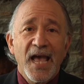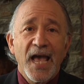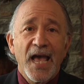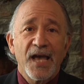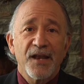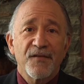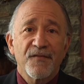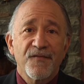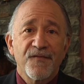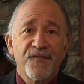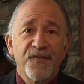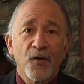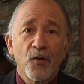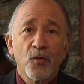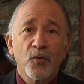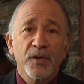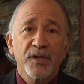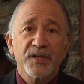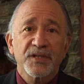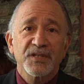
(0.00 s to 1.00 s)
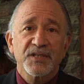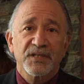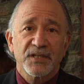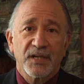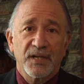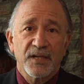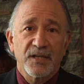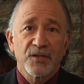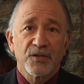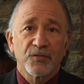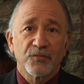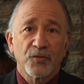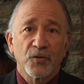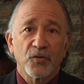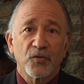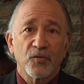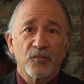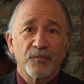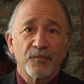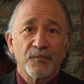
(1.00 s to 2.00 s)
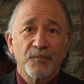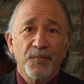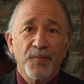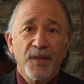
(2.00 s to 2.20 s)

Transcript: and focus in the room.